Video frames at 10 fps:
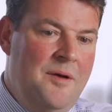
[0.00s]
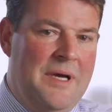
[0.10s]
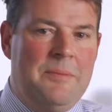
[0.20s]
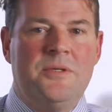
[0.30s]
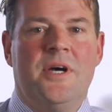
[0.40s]

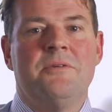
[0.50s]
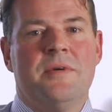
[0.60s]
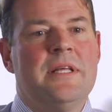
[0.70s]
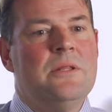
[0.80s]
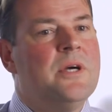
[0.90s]
people don't
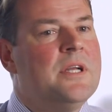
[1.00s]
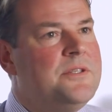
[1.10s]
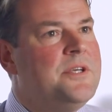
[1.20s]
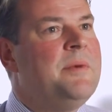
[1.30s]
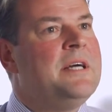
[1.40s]
really look at it
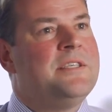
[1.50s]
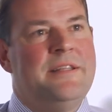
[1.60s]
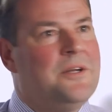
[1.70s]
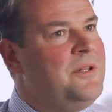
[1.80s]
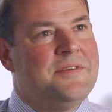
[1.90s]
too much
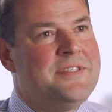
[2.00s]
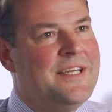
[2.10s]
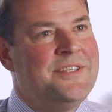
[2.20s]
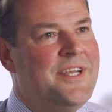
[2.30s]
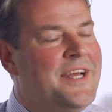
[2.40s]
and then all of a
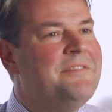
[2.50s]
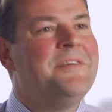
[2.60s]
sudden you get a